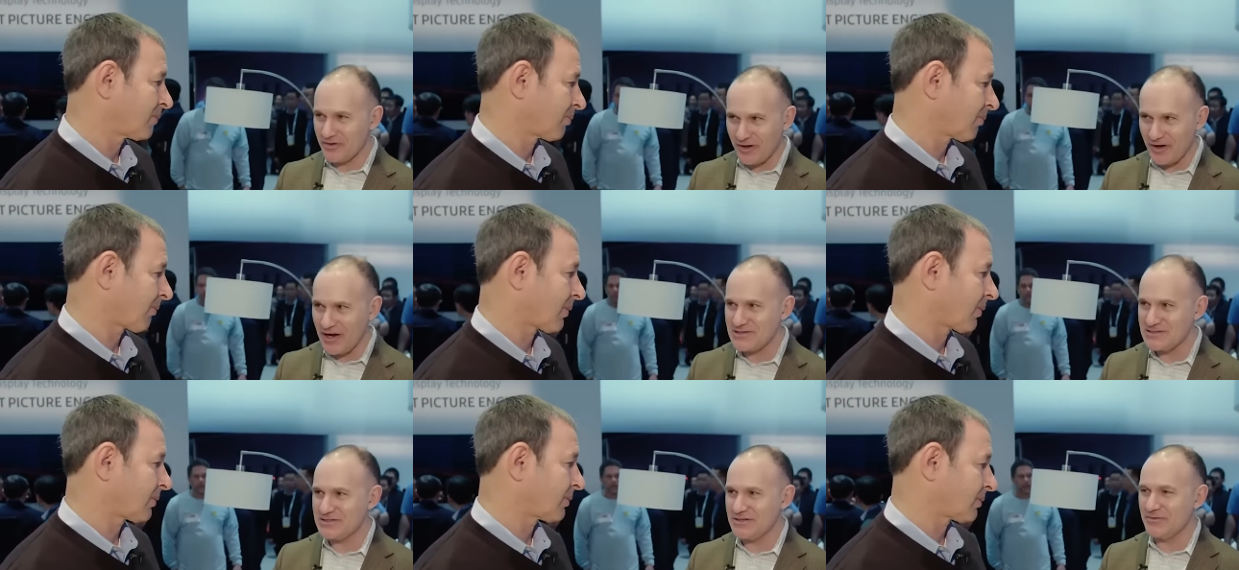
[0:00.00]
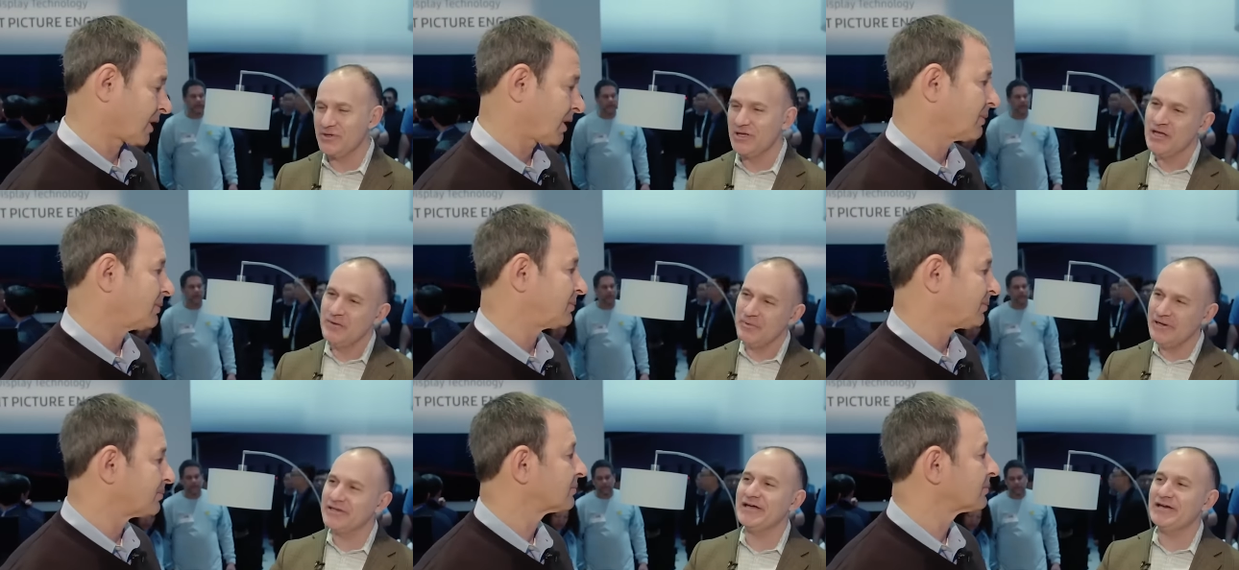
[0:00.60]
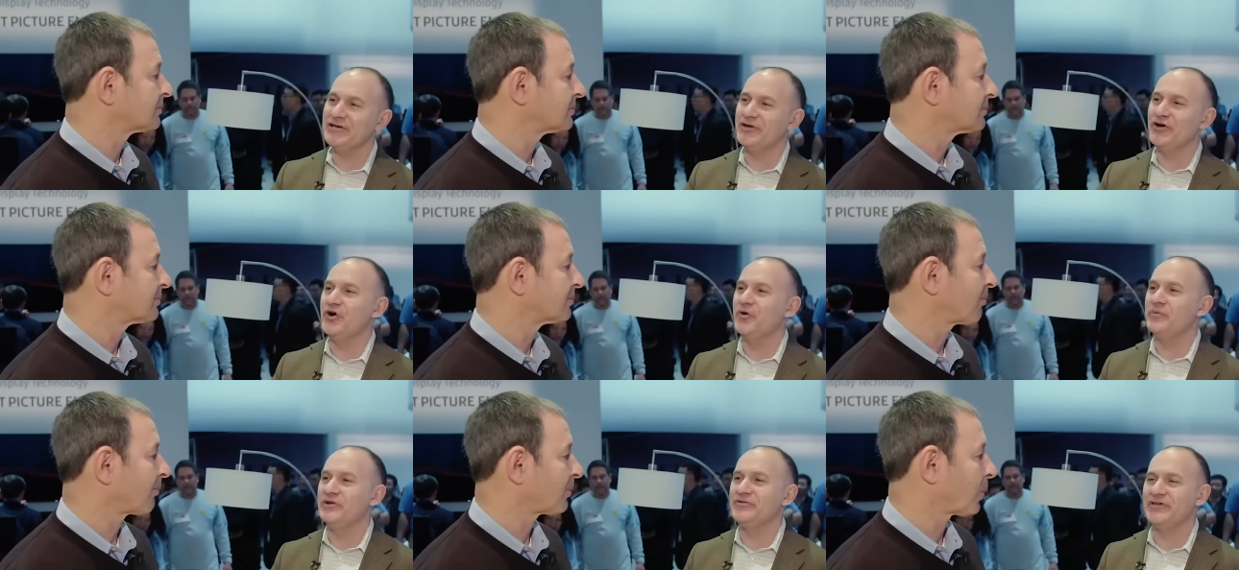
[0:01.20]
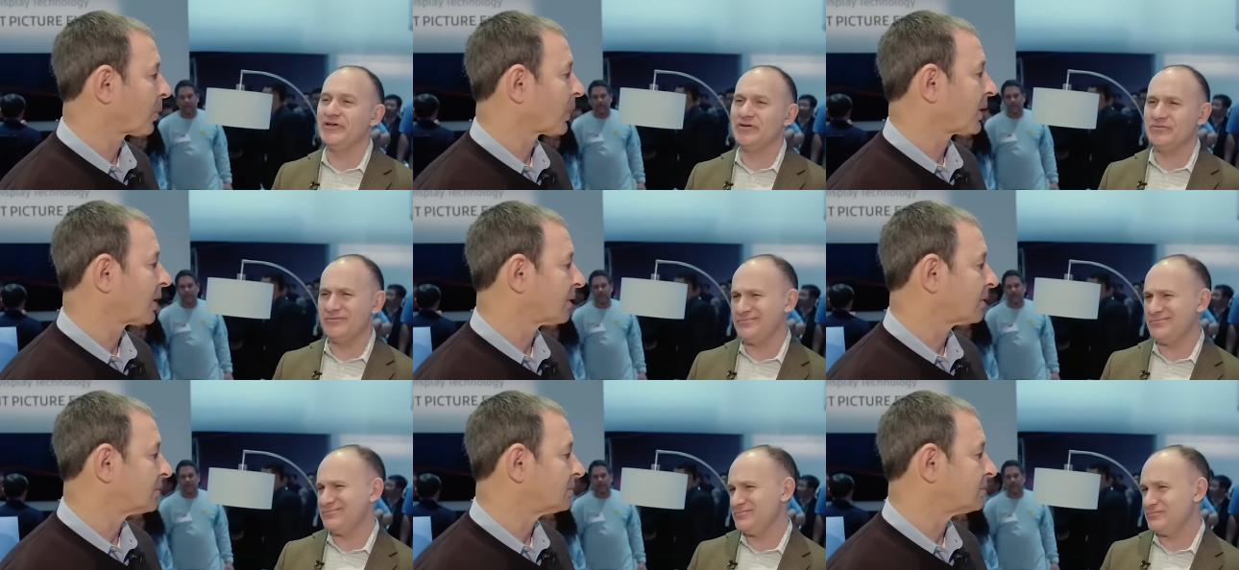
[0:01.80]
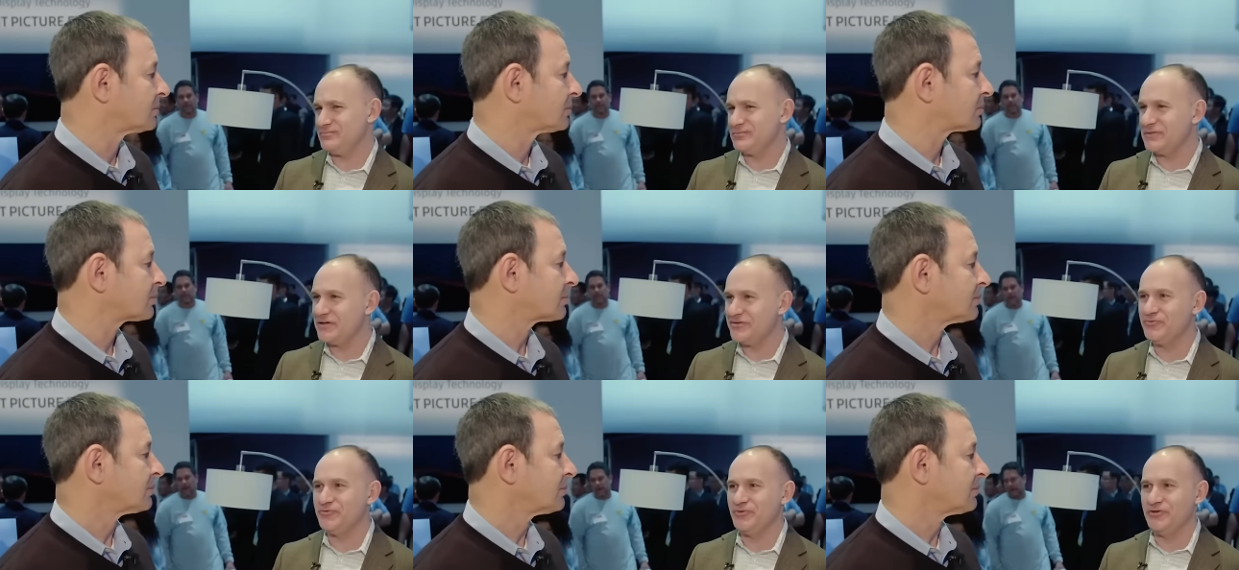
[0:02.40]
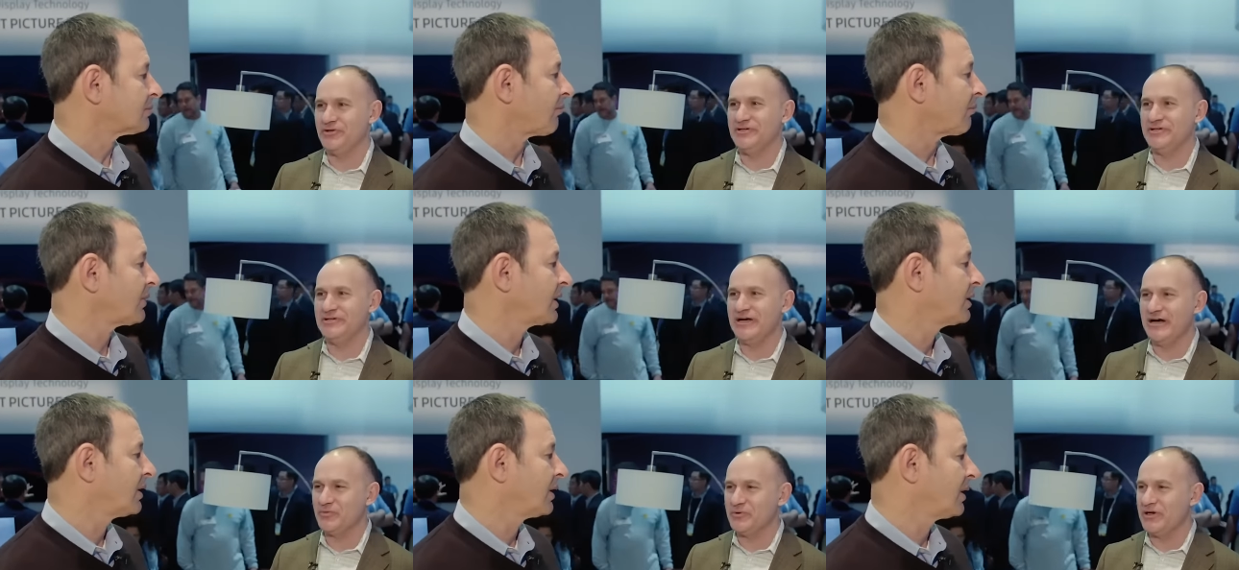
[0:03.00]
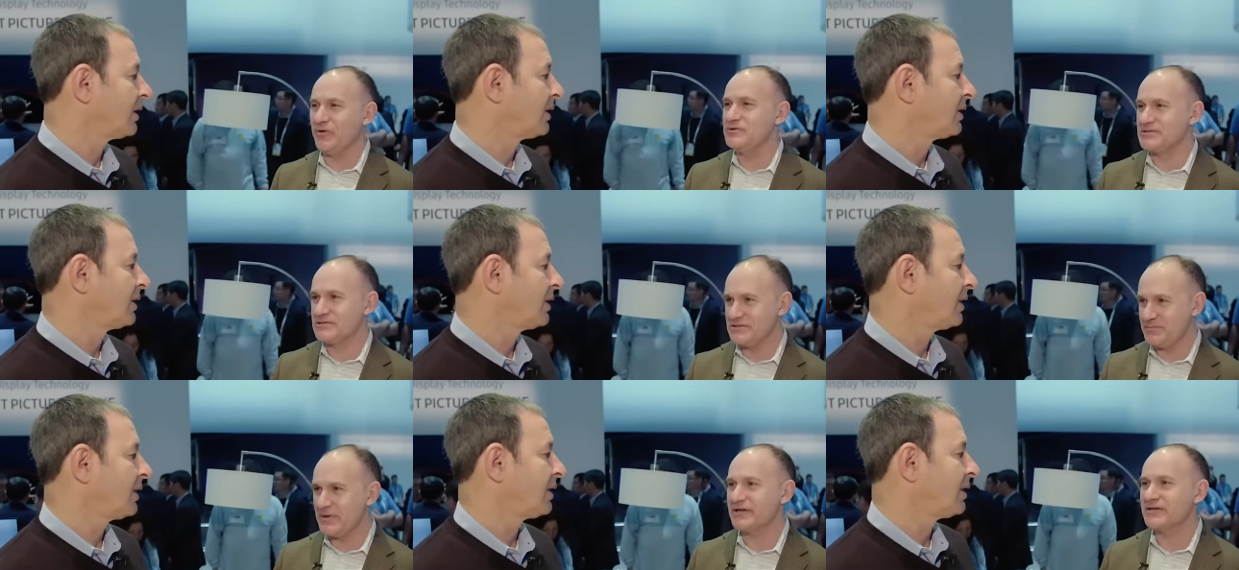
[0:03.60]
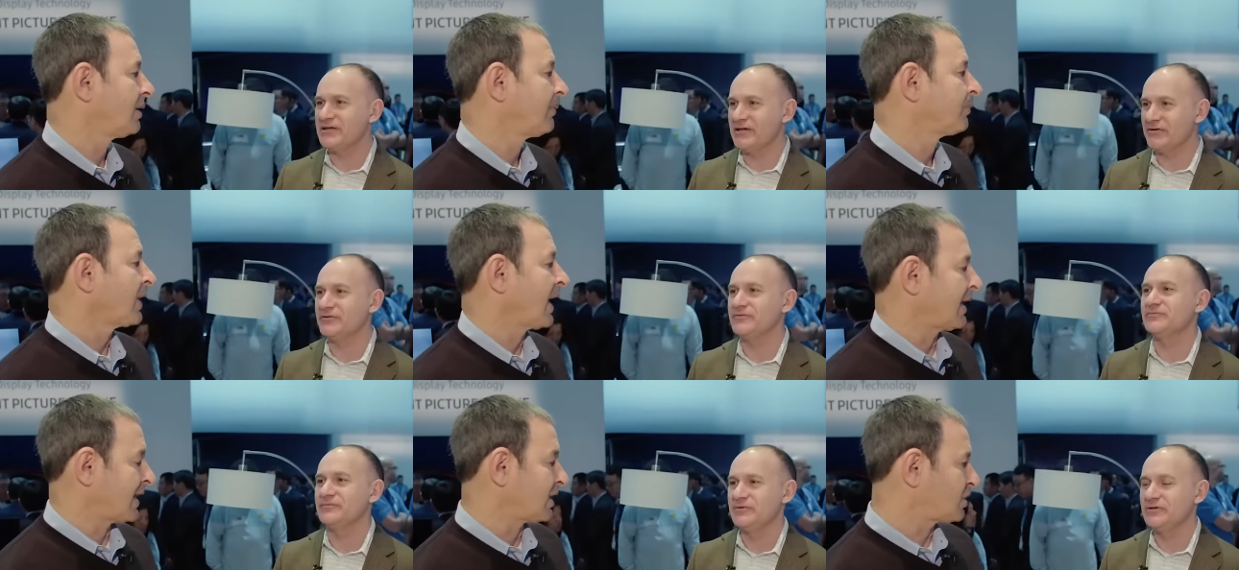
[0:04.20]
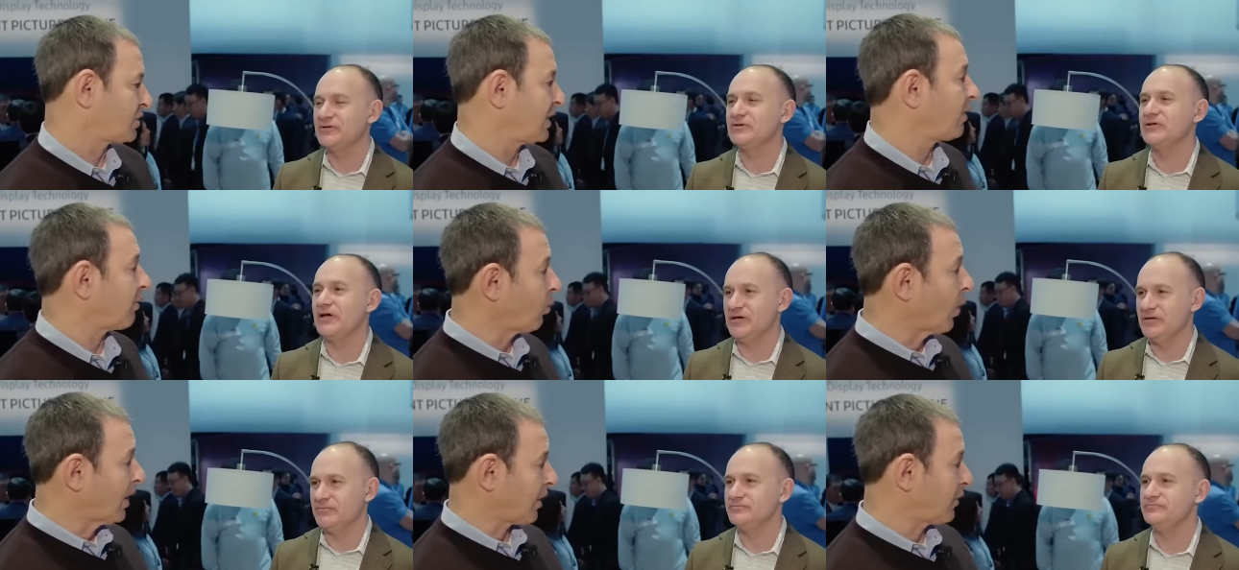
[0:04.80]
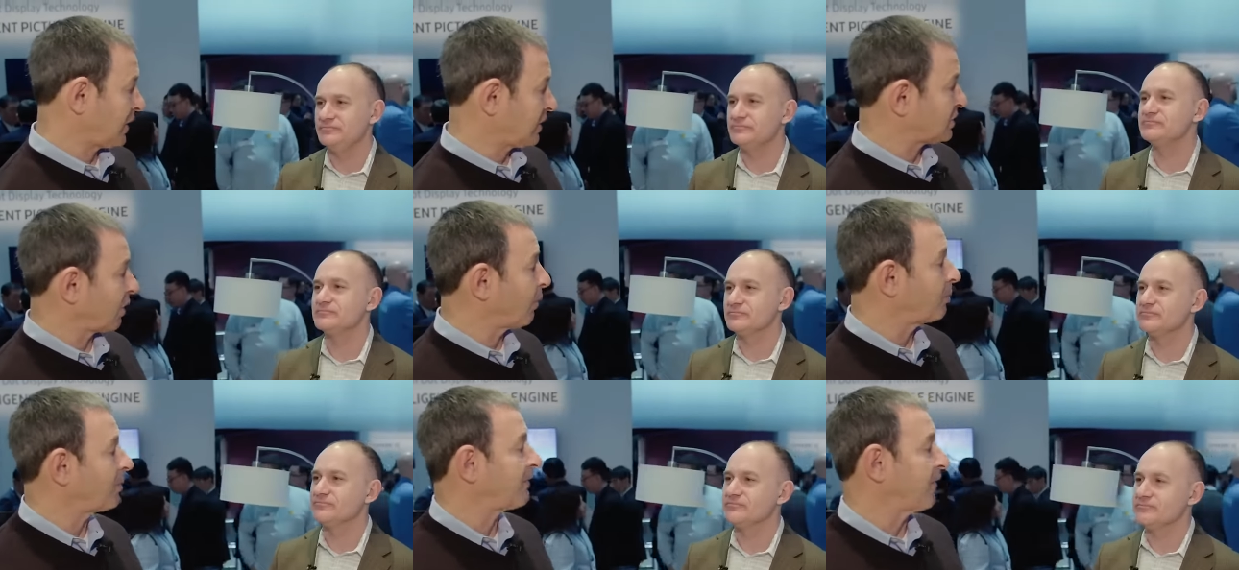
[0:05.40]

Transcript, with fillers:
Speaker 1: awesome. But I get it home and it's like, mm, that's really not what I was expecting.
Speaker 2: And that's you know yeah. one of the things that we'll be